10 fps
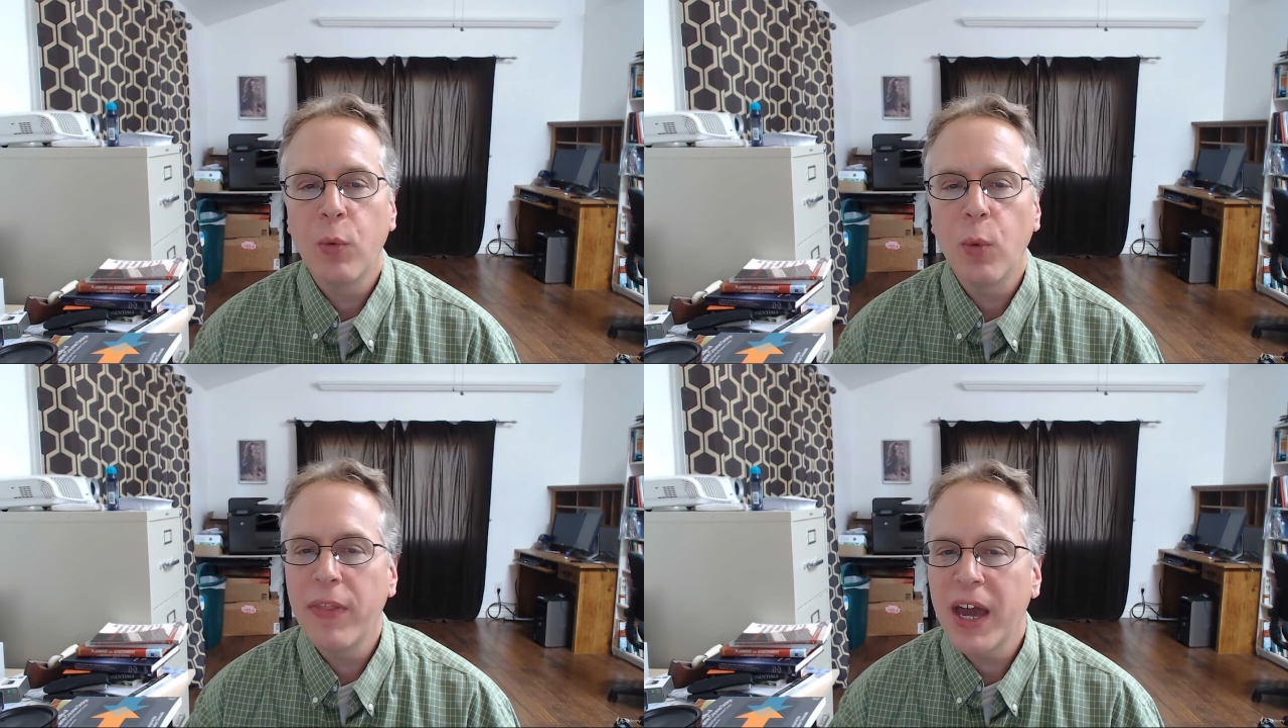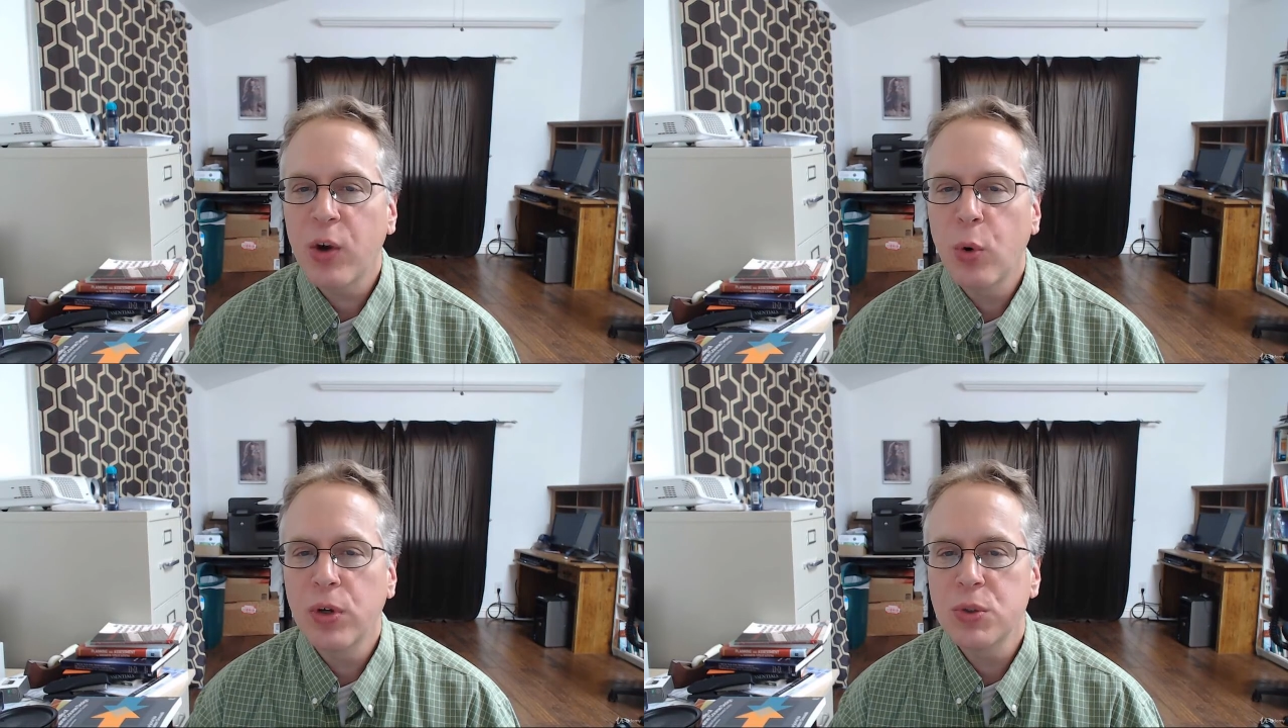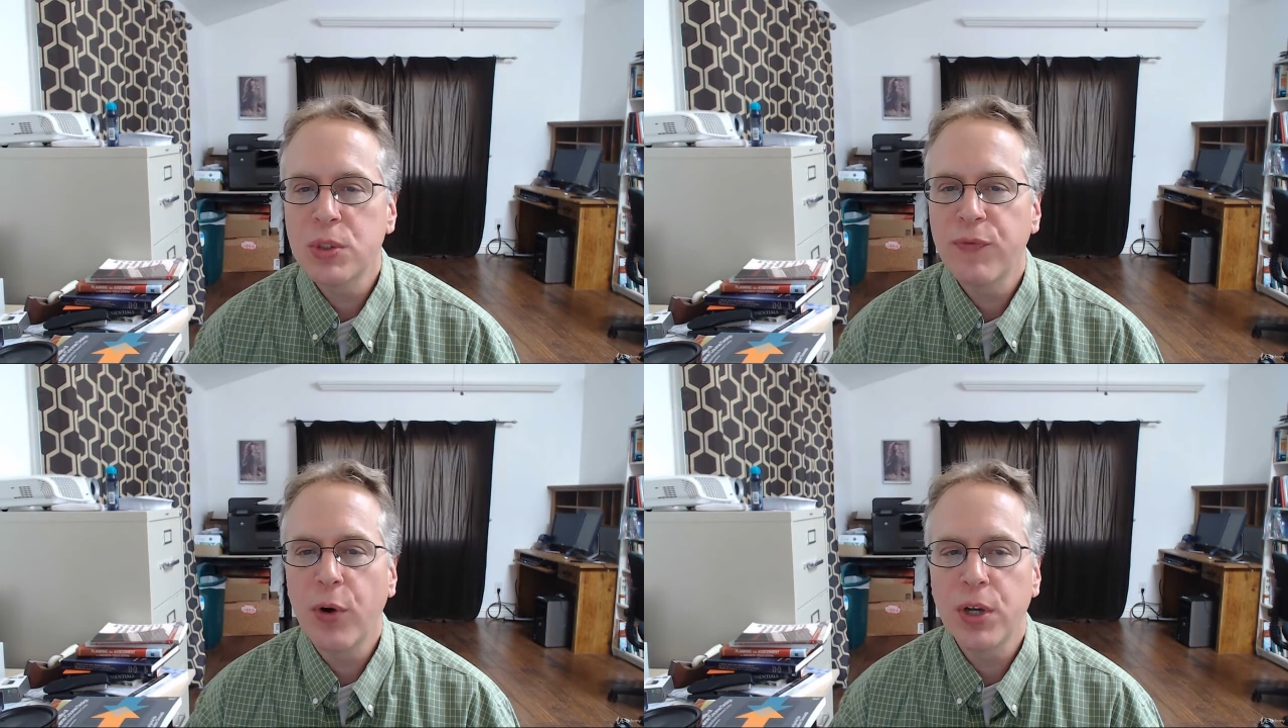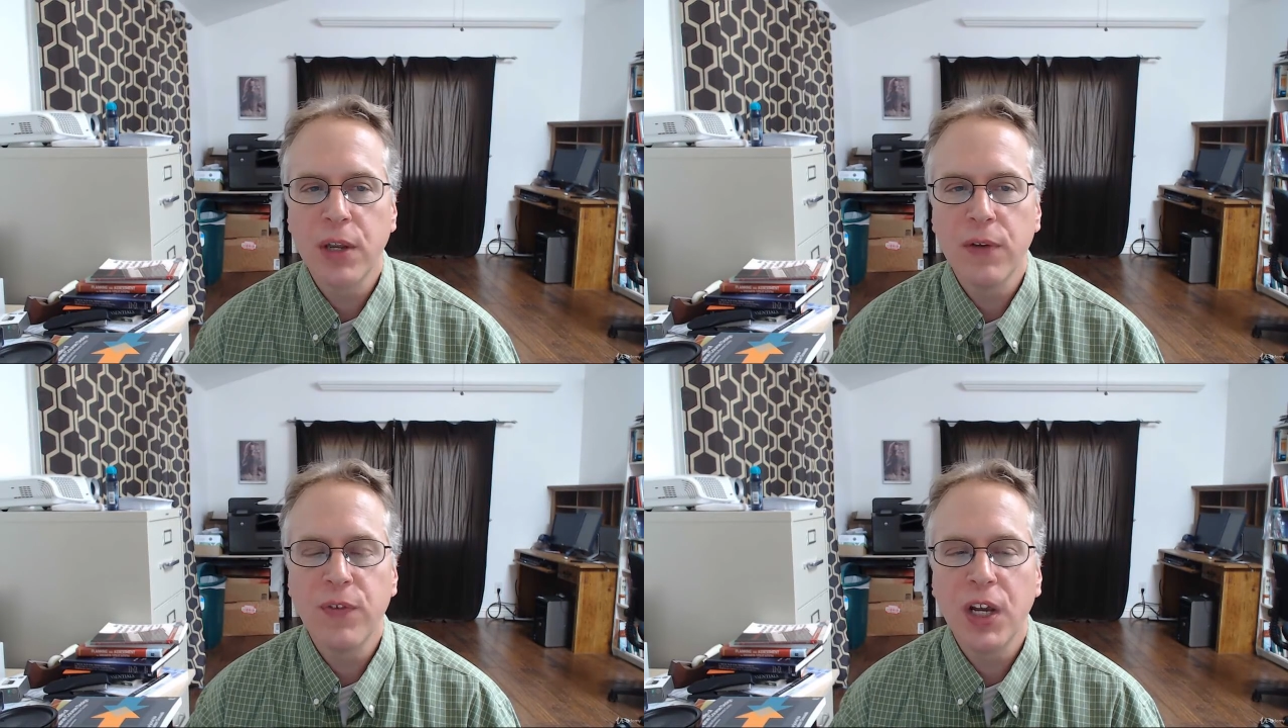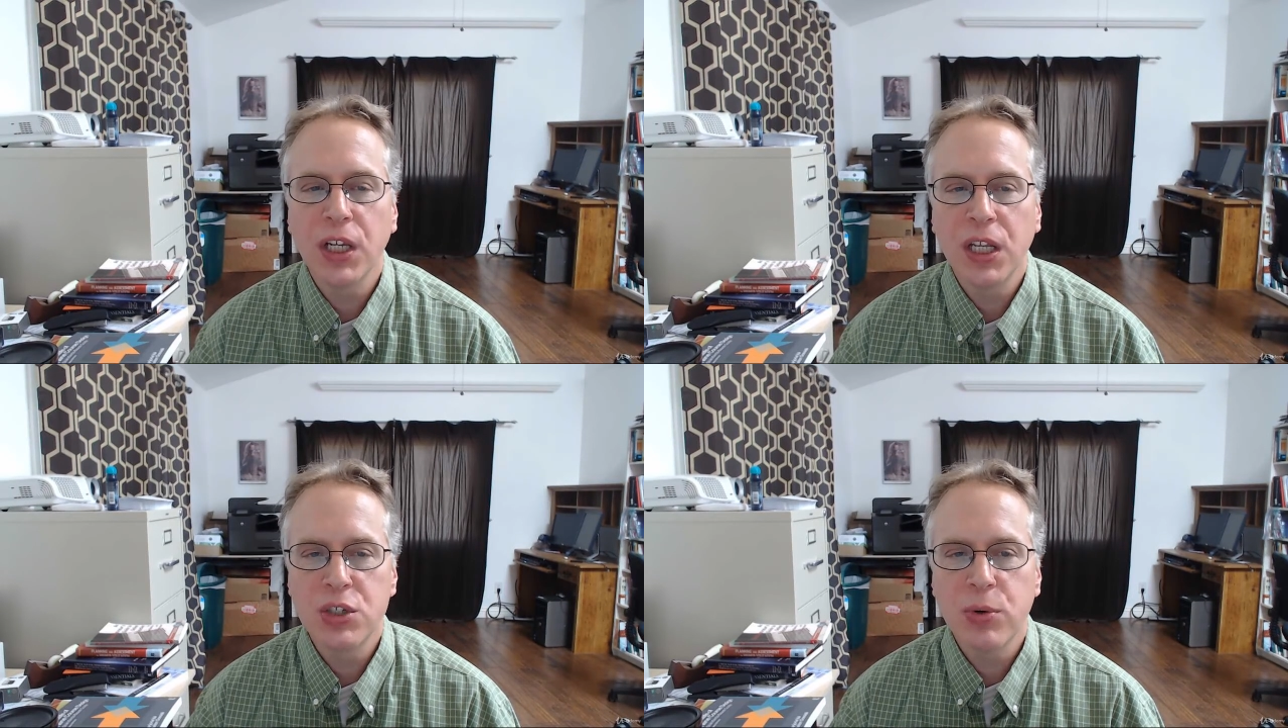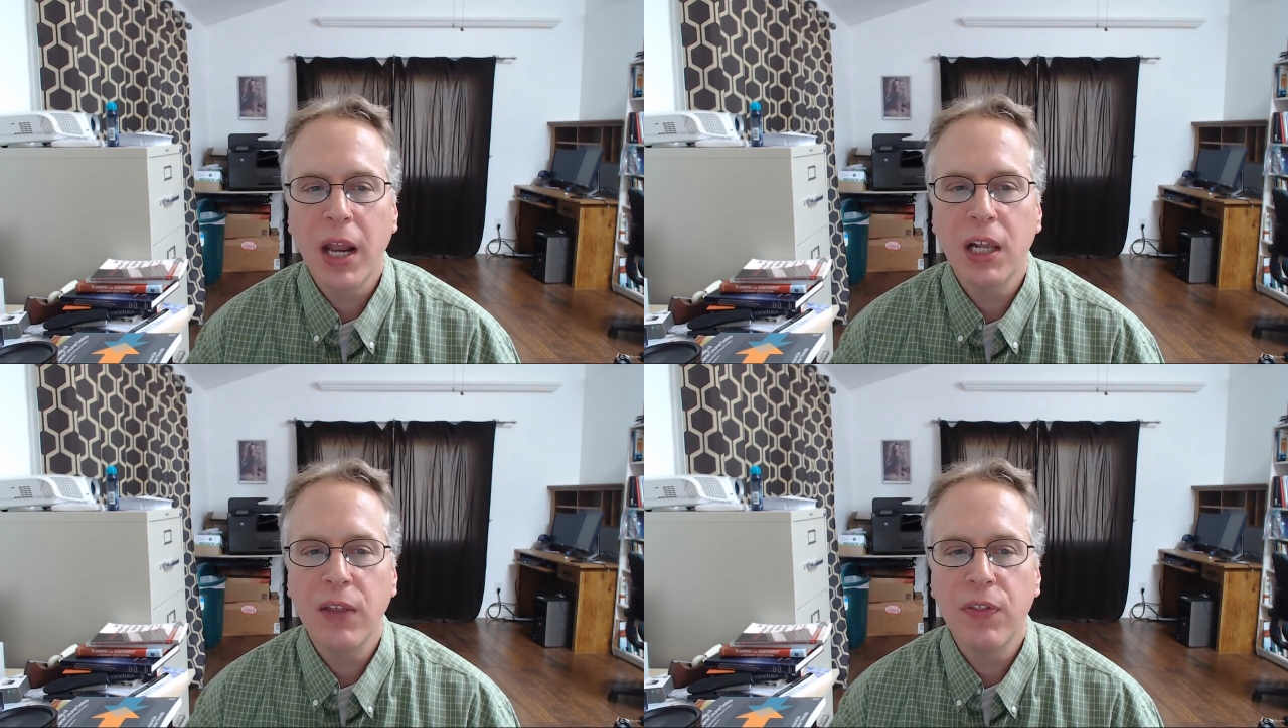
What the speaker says: while that course was focused on vision and strategy,